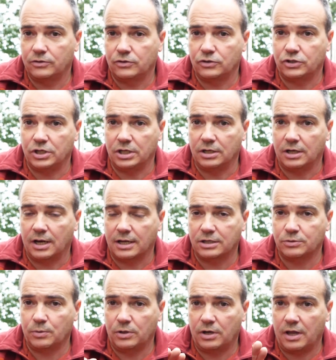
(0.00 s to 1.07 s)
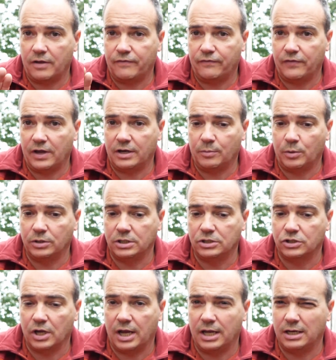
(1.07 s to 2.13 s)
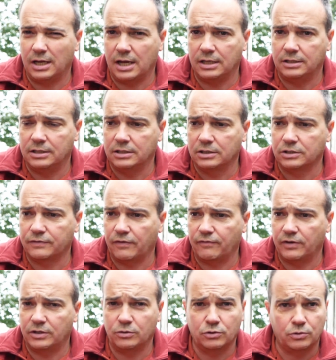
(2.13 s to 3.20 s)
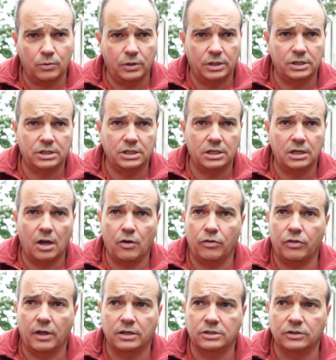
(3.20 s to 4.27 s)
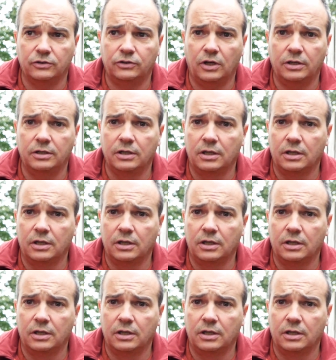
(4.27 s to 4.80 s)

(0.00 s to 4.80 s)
see you in the next one. If anybody's got any ideas for videos, want to see how things are done,